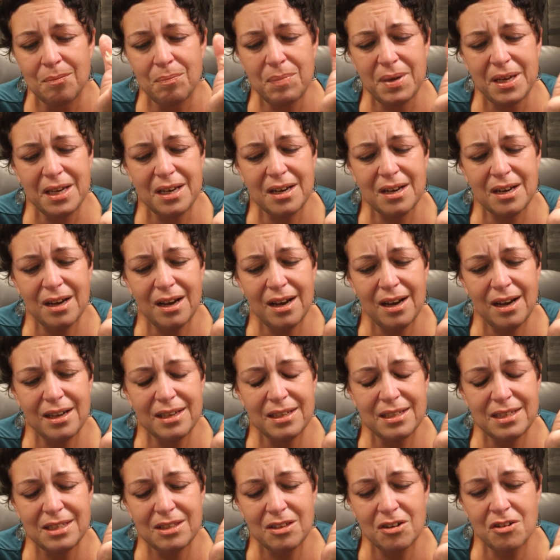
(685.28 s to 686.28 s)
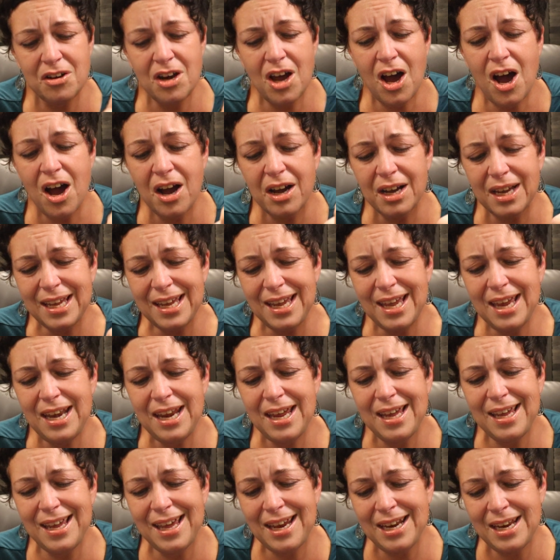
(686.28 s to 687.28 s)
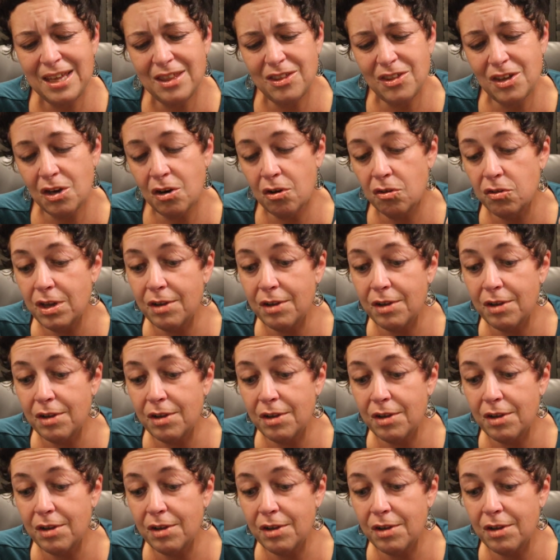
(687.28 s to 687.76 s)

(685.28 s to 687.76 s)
because they're not getting anything